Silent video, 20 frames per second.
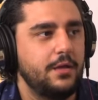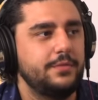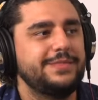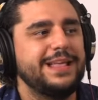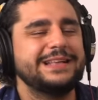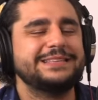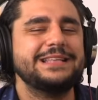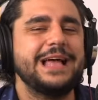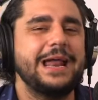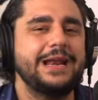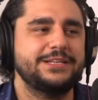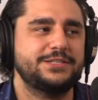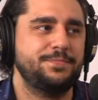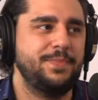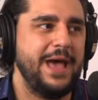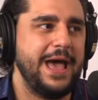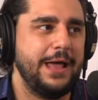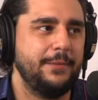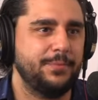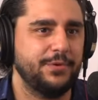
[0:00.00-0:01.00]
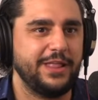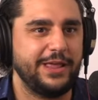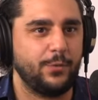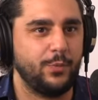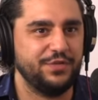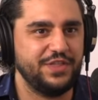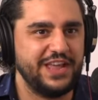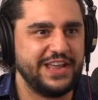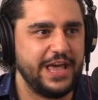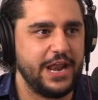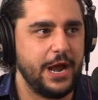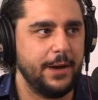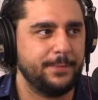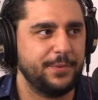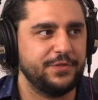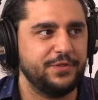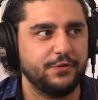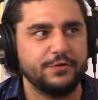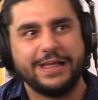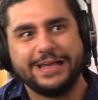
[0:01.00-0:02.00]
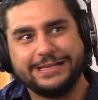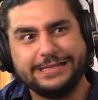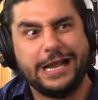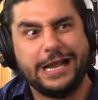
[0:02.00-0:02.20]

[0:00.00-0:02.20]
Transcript: that's not as bad. But like when they get up and they're like.